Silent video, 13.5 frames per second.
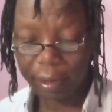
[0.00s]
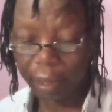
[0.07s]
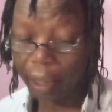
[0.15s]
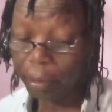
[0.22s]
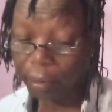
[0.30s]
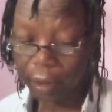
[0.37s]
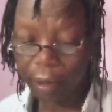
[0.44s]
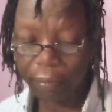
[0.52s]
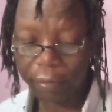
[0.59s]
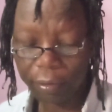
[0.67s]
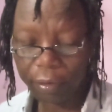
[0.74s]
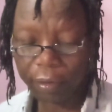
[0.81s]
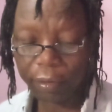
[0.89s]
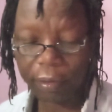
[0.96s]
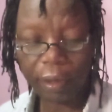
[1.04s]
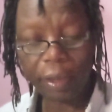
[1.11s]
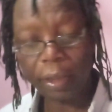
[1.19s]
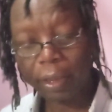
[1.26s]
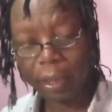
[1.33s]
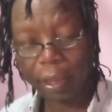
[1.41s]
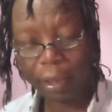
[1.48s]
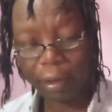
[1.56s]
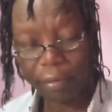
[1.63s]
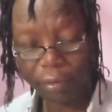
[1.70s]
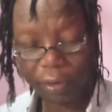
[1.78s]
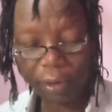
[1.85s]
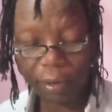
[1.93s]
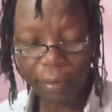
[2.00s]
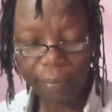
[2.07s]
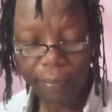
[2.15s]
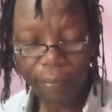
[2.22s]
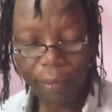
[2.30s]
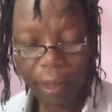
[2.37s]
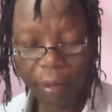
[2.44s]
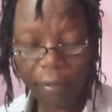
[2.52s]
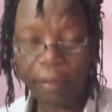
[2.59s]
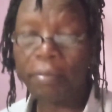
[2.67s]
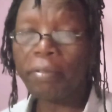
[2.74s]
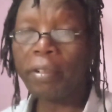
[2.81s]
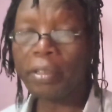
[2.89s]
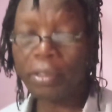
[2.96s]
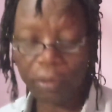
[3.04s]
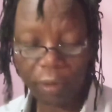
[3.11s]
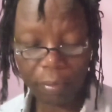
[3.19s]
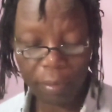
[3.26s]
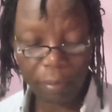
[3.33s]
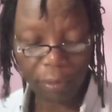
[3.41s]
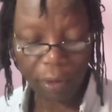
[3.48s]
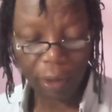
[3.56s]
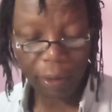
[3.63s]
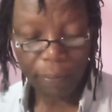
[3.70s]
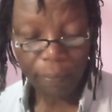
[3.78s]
That one I've told you already in the other video. I'm refreshing your memory.